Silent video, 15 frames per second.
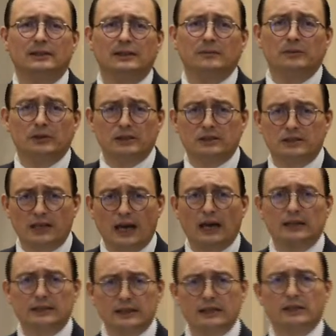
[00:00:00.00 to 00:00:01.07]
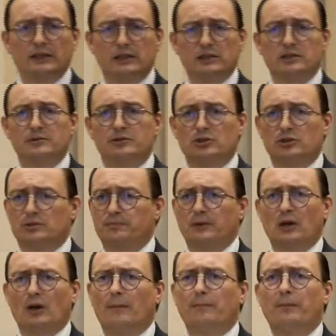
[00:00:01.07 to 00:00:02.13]
but it's the idea that it's just
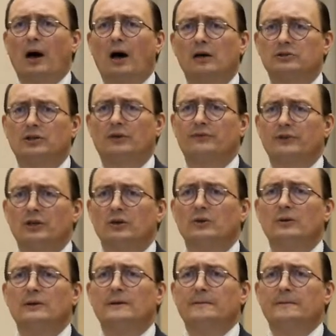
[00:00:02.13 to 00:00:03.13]
become part of you